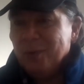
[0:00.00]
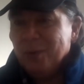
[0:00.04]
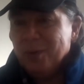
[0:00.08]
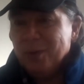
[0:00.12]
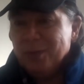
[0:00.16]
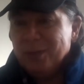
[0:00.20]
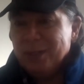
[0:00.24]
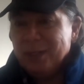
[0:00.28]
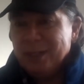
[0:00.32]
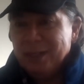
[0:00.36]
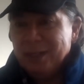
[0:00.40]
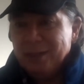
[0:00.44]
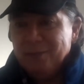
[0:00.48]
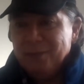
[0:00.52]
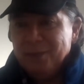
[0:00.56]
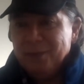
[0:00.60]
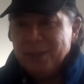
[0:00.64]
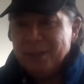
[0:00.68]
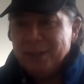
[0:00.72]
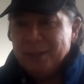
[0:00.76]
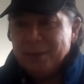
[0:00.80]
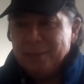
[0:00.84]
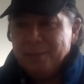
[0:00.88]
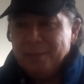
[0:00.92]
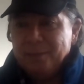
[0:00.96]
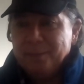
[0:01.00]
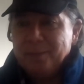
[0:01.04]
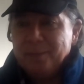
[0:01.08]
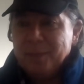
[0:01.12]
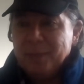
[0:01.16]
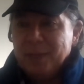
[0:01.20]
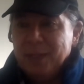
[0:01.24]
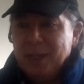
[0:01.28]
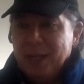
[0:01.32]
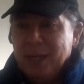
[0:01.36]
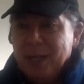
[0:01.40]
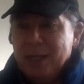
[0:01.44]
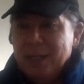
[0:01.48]
up north and live with them,
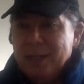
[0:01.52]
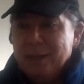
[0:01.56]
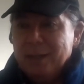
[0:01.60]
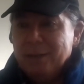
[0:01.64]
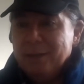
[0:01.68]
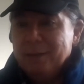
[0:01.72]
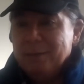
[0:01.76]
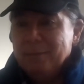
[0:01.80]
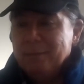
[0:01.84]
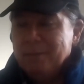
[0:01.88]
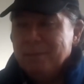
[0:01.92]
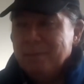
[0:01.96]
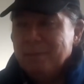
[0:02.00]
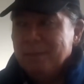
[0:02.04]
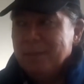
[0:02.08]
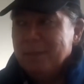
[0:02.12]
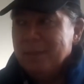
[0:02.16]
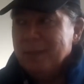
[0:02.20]
and